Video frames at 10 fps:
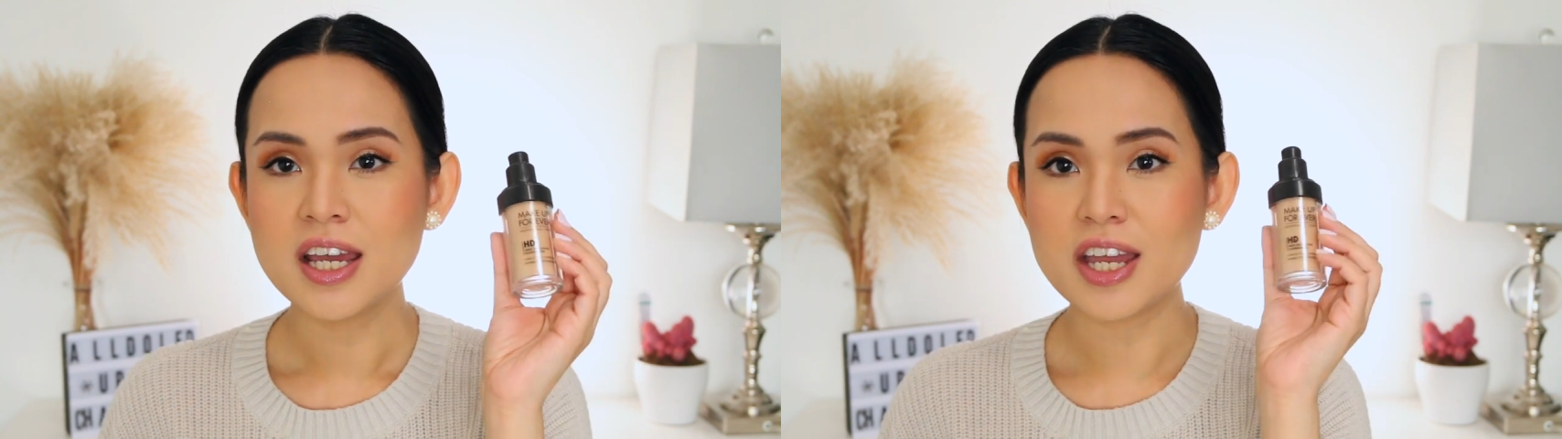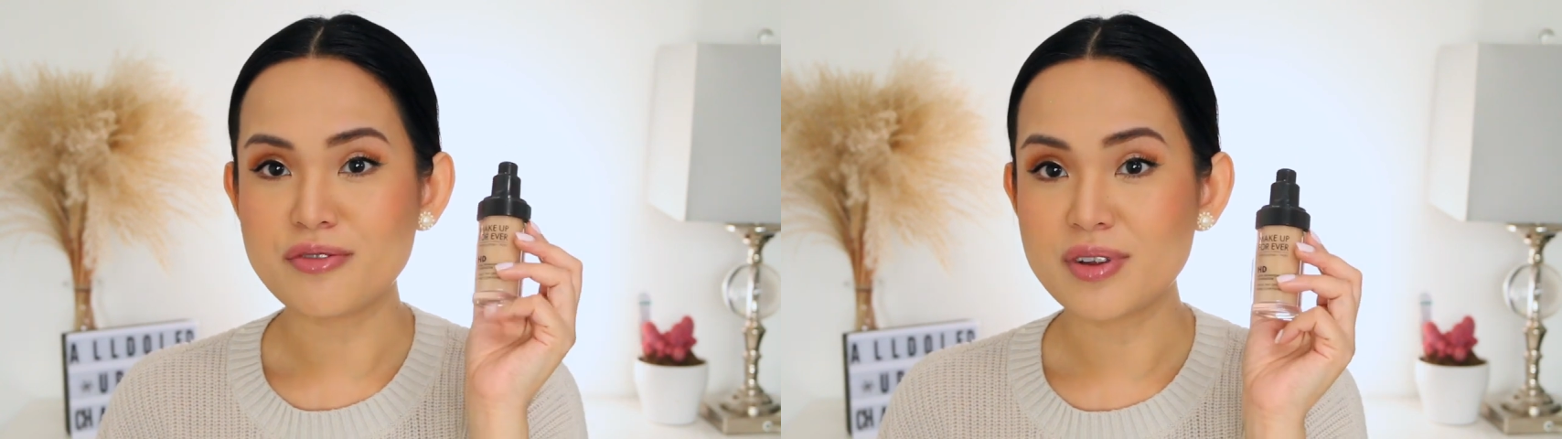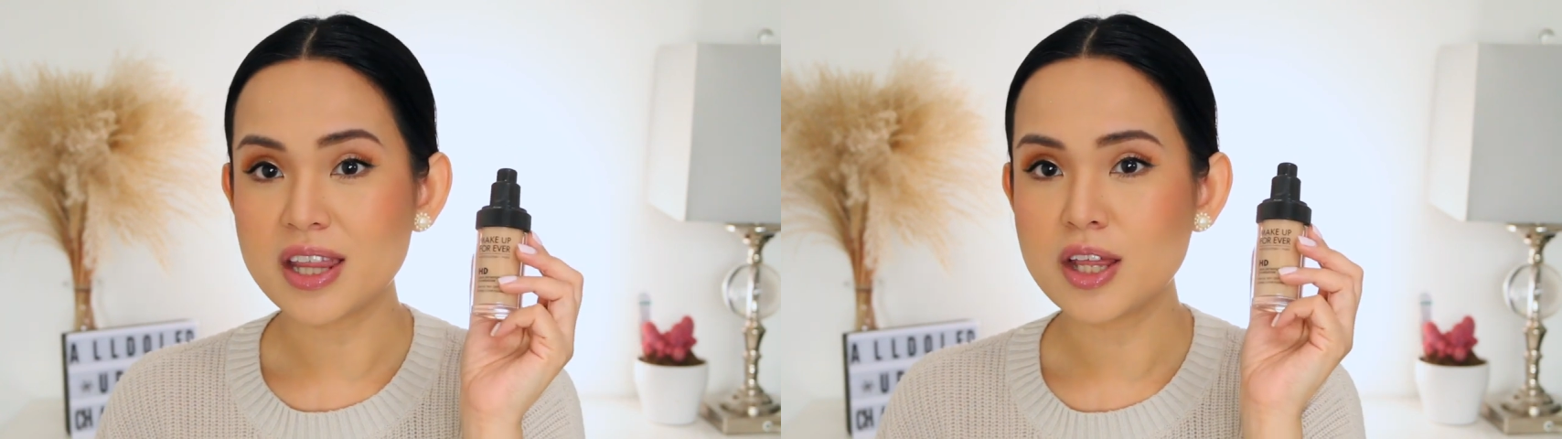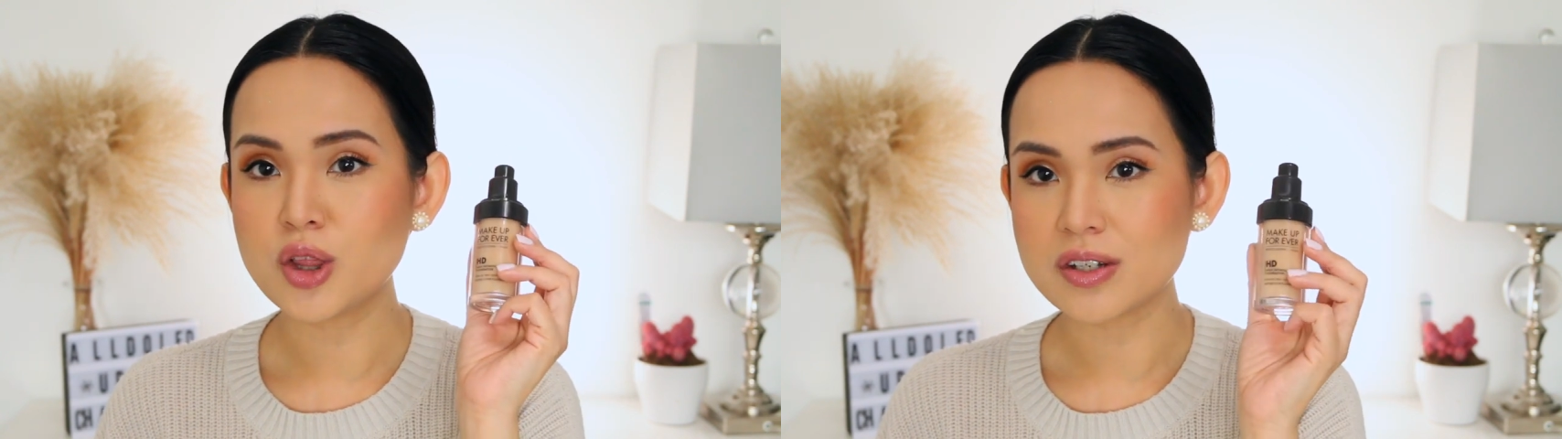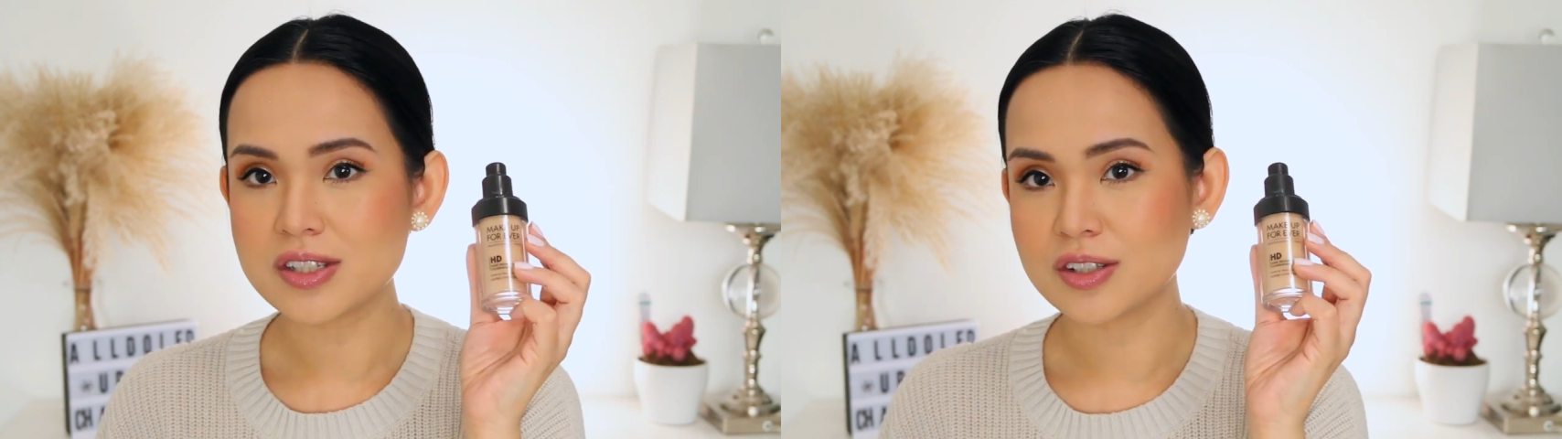It really
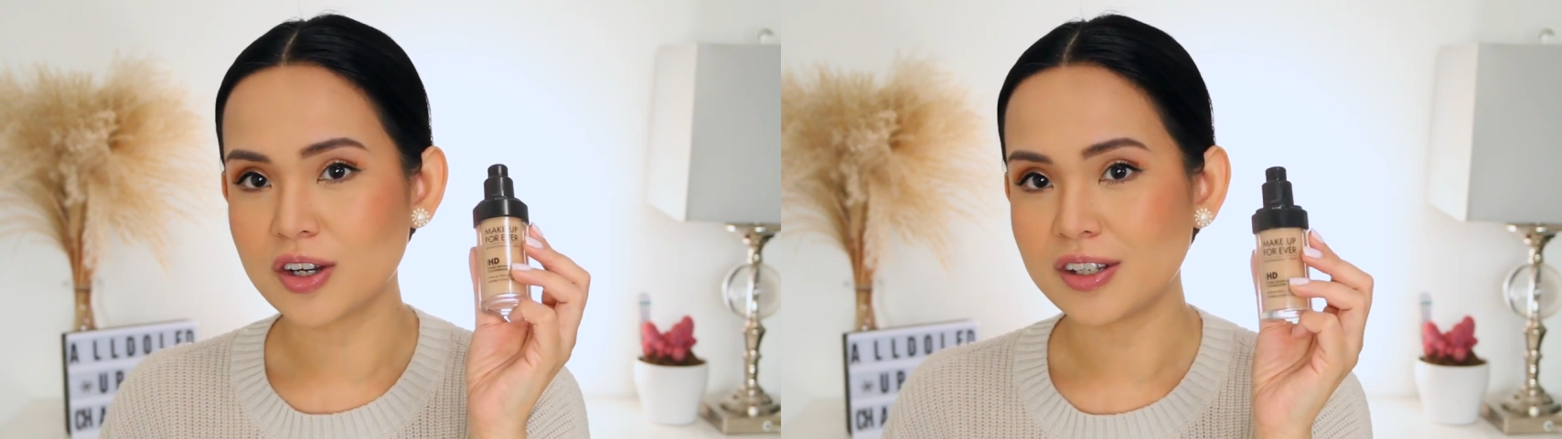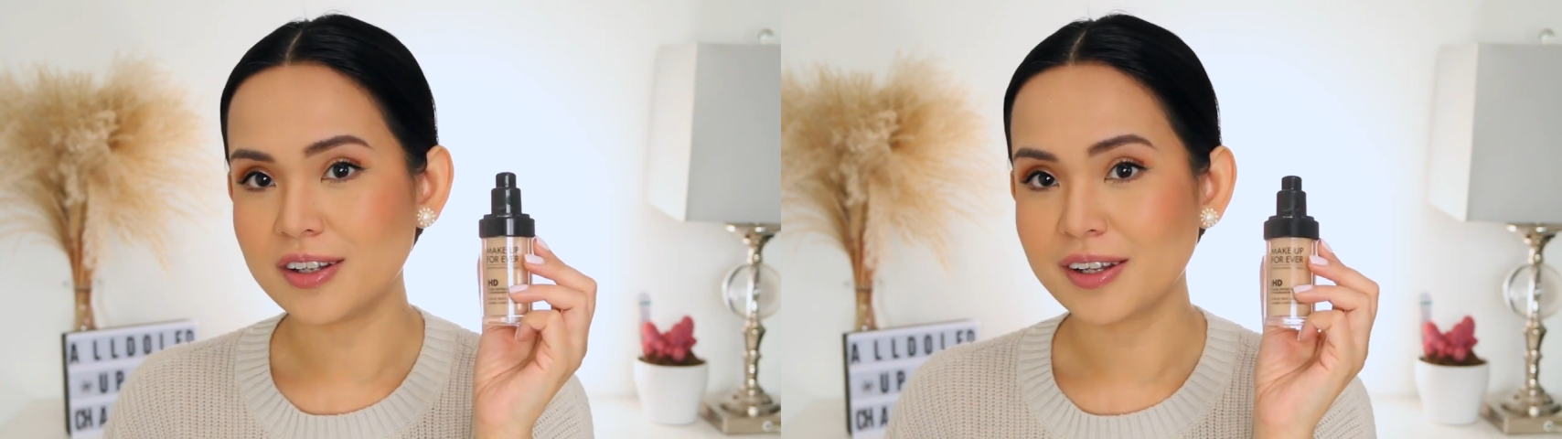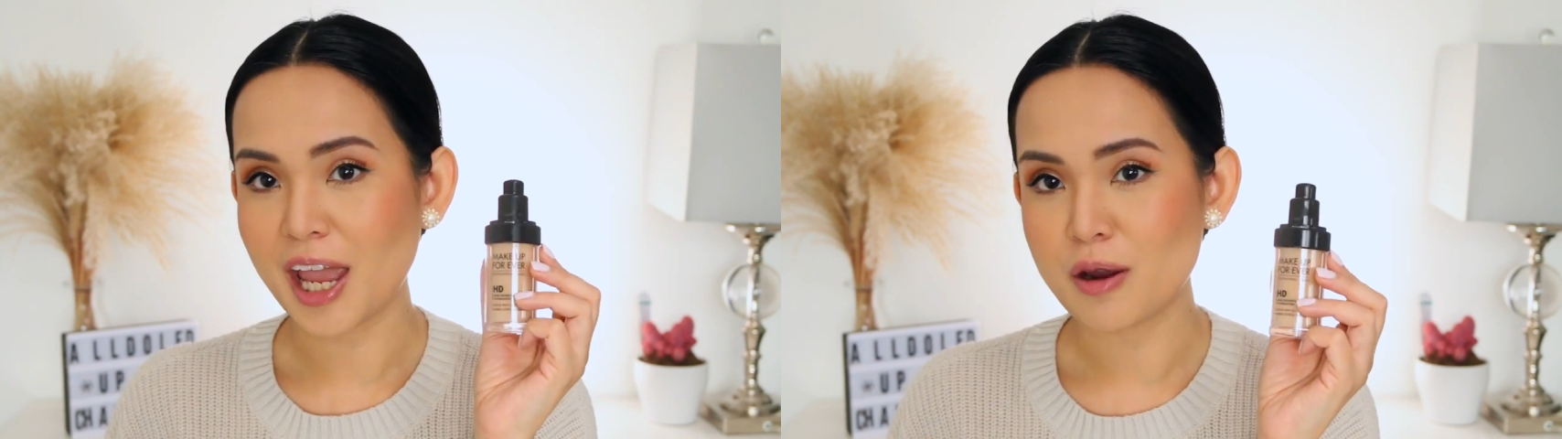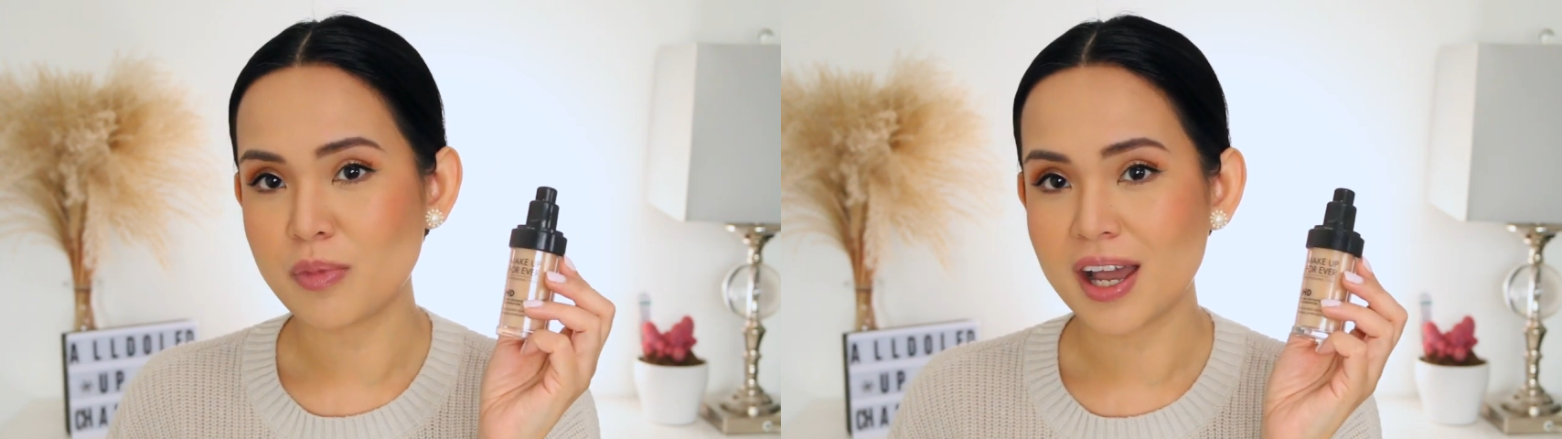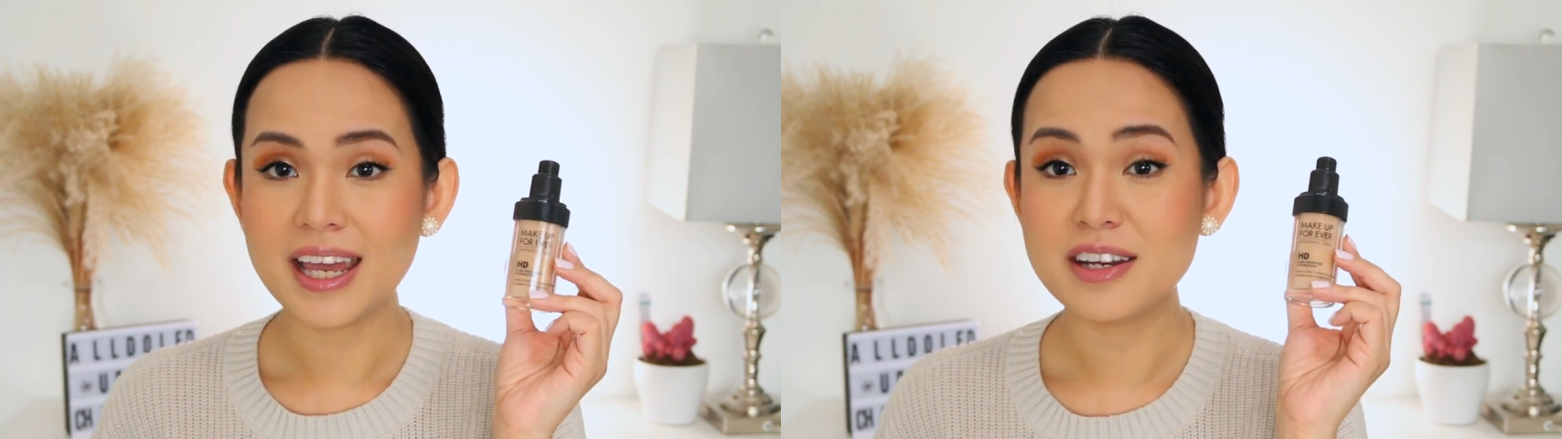looks good on camera,